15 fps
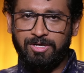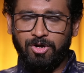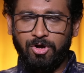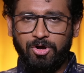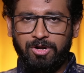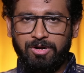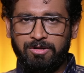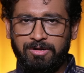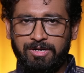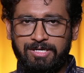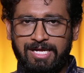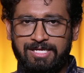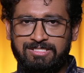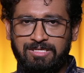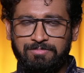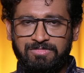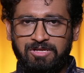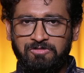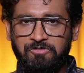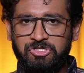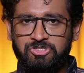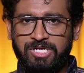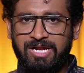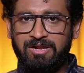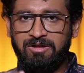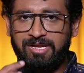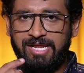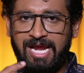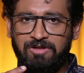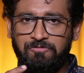or it has something which can
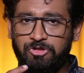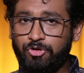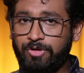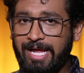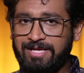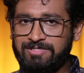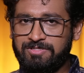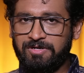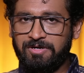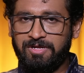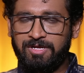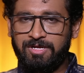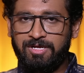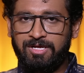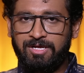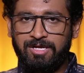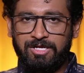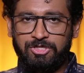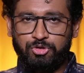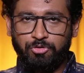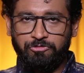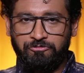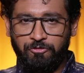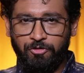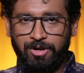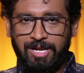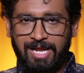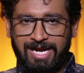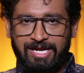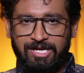react with your acid, so full
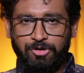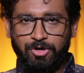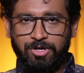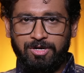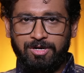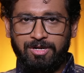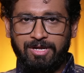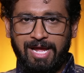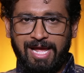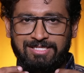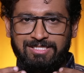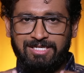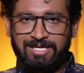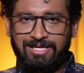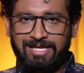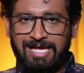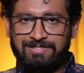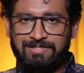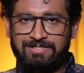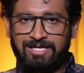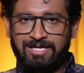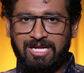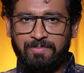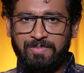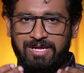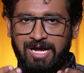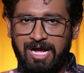night your acidic gases are coming